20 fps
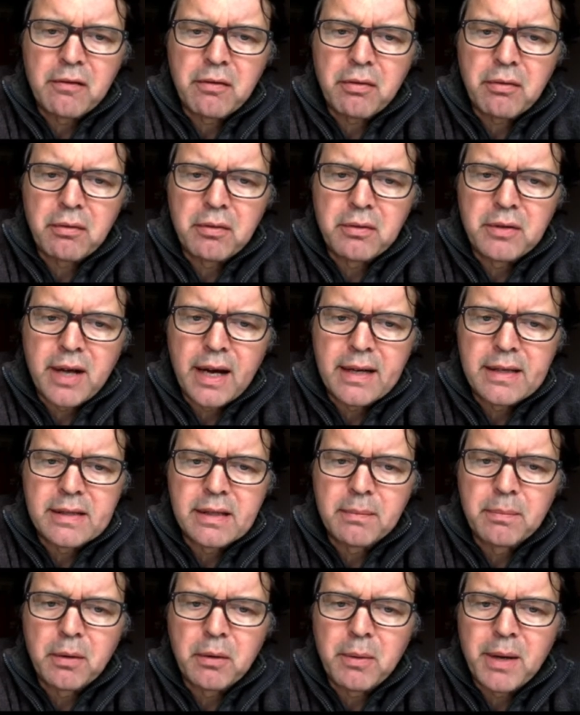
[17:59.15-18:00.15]
through
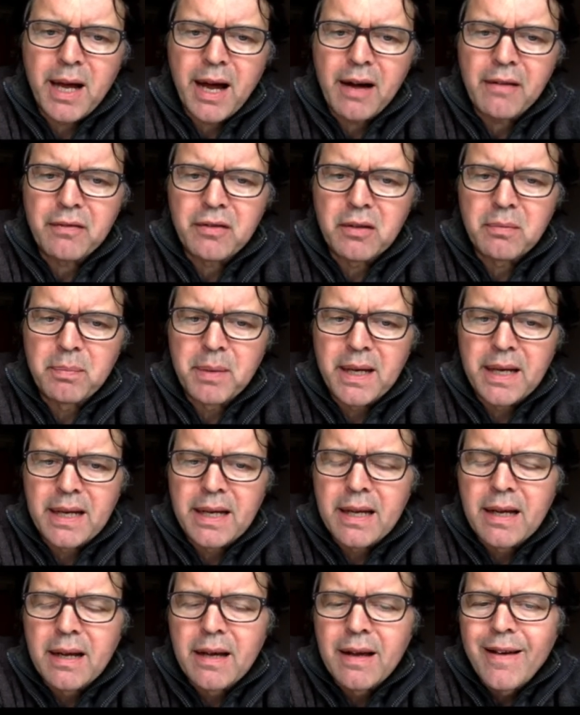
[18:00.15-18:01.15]
data, but we have to
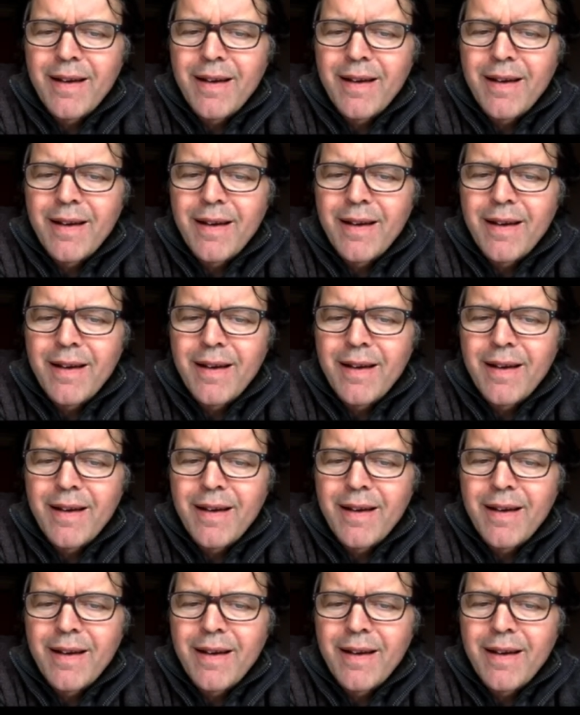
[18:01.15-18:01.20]
be